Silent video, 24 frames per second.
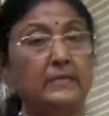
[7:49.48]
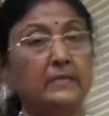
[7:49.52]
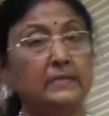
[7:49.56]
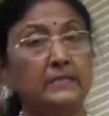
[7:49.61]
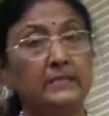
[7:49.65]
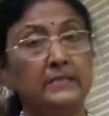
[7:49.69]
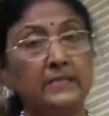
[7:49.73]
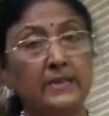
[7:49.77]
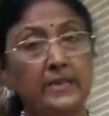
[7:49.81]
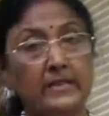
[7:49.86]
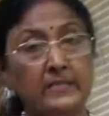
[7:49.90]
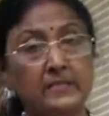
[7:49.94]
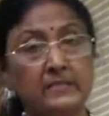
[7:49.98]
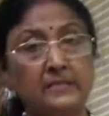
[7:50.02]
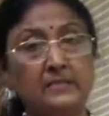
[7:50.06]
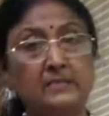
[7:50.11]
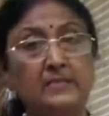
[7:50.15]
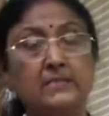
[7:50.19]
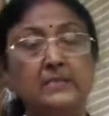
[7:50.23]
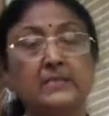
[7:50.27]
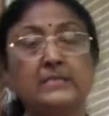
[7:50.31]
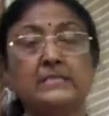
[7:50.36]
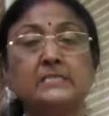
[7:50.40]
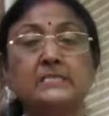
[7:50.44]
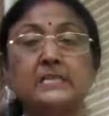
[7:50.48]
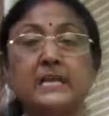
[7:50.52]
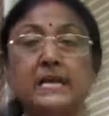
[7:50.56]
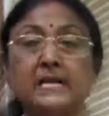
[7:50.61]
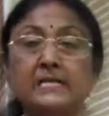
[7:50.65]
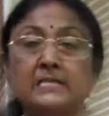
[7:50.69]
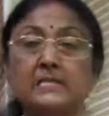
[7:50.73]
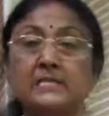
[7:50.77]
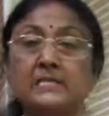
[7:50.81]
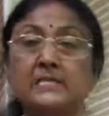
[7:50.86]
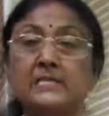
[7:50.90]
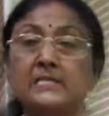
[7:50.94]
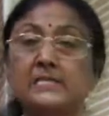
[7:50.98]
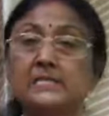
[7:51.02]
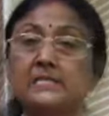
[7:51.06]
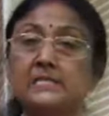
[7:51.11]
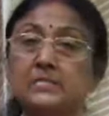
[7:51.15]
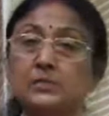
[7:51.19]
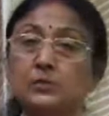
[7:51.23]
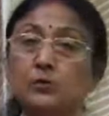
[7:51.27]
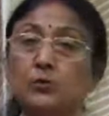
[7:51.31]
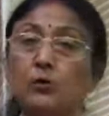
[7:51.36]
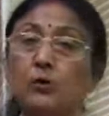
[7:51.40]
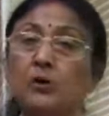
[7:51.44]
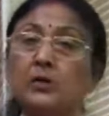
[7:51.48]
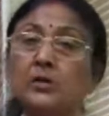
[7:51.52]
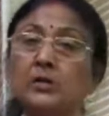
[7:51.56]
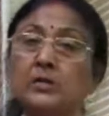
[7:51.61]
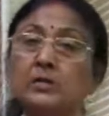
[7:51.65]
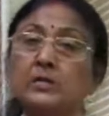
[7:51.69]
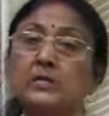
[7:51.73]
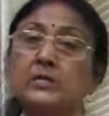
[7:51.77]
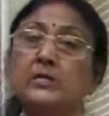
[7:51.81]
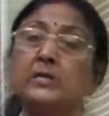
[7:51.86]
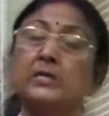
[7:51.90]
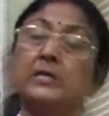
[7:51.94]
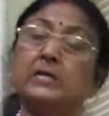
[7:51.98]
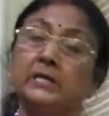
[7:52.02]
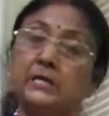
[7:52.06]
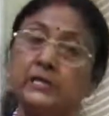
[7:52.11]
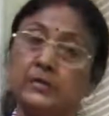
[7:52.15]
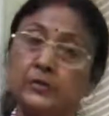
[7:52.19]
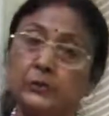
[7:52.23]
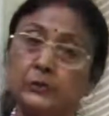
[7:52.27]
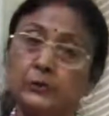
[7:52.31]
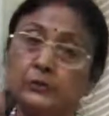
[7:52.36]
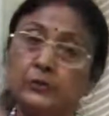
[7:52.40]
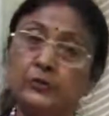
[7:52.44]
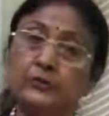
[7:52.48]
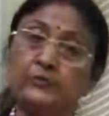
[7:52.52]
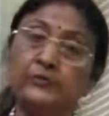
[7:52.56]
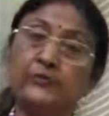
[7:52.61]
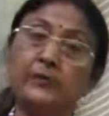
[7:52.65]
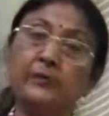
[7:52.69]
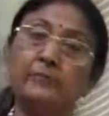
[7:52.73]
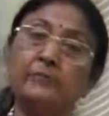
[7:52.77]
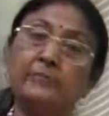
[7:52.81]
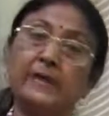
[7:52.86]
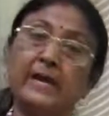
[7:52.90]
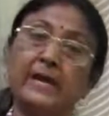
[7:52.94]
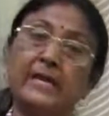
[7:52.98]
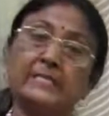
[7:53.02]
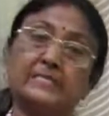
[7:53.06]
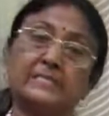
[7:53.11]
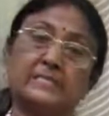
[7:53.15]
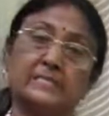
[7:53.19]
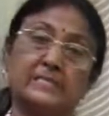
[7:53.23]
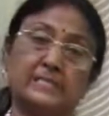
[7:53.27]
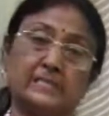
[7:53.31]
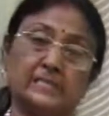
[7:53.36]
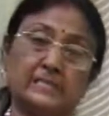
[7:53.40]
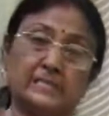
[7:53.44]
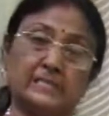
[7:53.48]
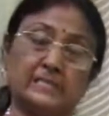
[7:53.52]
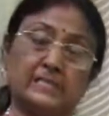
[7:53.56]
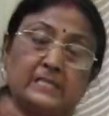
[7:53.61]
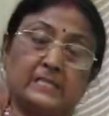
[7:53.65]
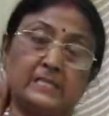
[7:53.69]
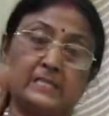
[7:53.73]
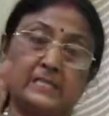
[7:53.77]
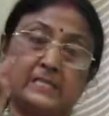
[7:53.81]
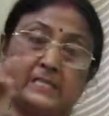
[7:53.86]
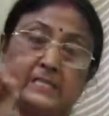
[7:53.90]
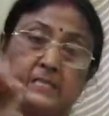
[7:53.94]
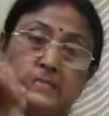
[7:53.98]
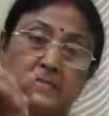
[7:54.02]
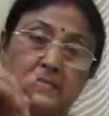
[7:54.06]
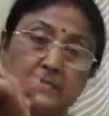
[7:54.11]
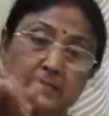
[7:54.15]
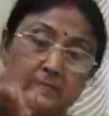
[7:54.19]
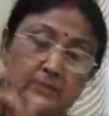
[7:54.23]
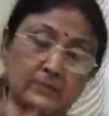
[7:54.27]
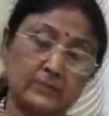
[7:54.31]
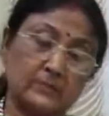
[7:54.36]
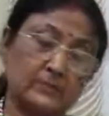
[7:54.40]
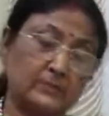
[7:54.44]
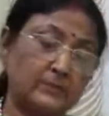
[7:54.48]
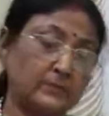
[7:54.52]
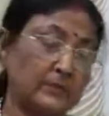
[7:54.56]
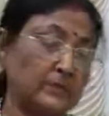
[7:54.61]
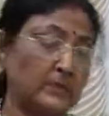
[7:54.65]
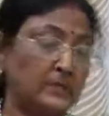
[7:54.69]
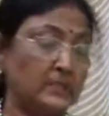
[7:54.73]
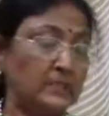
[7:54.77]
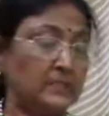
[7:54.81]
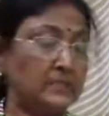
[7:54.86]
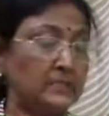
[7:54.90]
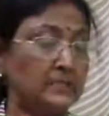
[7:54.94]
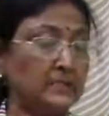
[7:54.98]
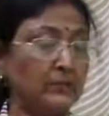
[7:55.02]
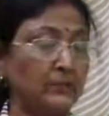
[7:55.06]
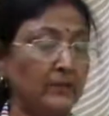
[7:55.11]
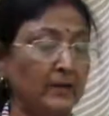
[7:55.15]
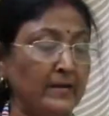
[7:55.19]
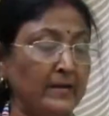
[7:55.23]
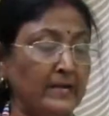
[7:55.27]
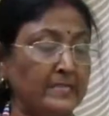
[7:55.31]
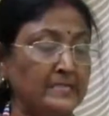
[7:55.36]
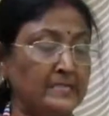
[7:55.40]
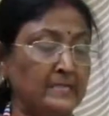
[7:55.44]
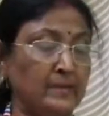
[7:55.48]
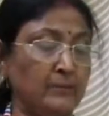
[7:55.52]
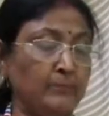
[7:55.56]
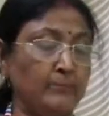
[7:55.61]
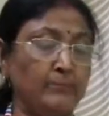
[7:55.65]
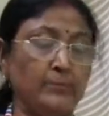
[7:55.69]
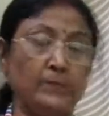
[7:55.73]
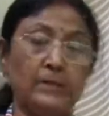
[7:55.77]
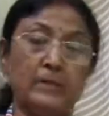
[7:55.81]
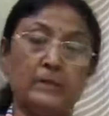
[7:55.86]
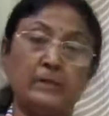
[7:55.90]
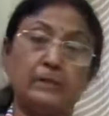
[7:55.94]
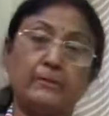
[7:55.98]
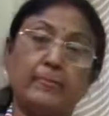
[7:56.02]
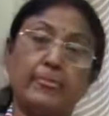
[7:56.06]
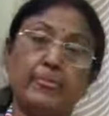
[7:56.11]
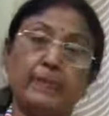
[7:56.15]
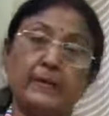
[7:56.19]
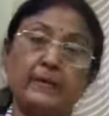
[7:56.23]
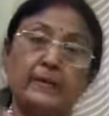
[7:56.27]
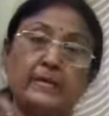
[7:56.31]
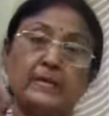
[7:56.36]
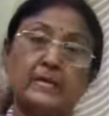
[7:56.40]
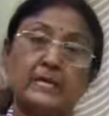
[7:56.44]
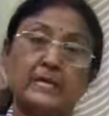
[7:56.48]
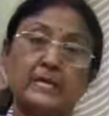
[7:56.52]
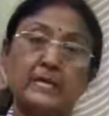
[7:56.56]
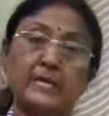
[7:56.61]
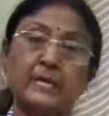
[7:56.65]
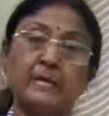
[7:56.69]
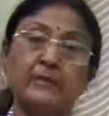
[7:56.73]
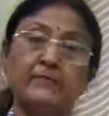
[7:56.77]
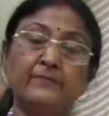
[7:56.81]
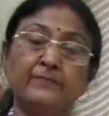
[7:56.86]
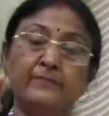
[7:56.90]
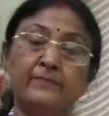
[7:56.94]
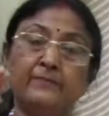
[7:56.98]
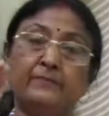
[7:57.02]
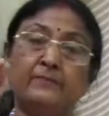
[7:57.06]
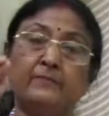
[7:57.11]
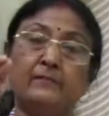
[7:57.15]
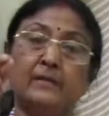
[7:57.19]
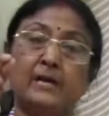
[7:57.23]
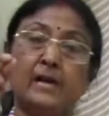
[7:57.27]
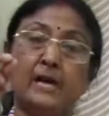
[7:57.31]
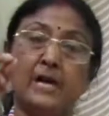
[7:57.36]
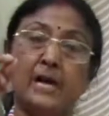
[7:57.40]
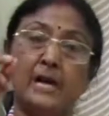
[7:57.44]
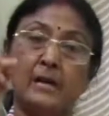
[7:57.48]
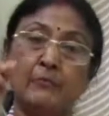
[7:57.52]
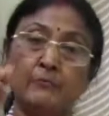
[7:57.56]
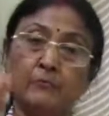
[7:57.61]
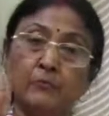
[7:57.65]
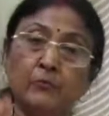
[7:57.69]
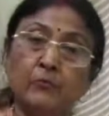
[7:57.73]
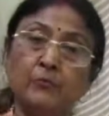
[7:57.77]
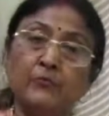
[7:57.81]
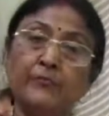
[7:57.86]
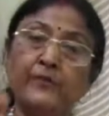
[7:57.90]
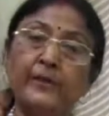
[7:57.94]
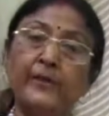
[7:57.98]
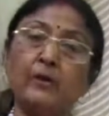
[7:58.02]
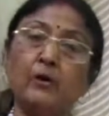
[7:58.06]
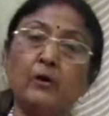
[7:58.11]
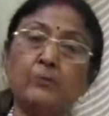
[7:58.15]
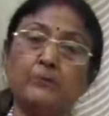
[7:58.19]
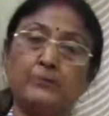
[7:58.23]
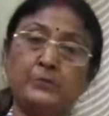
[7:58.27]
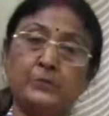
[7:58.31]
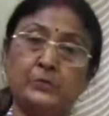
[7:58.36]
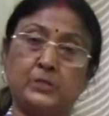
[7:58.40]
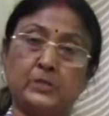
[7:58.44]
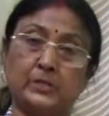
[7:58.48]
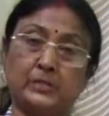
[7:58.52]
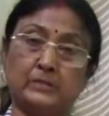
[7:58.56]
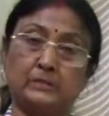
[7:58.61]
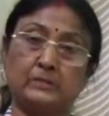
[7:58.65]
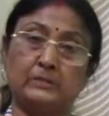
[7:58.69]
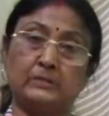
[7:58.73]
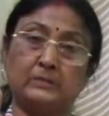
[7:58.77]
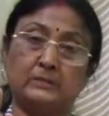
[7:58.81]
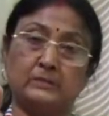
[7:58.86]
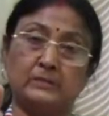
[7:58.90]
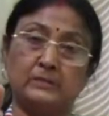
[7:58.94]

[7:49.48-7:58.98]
then its acceleration is called uniform acceleration. See one example. If a moving object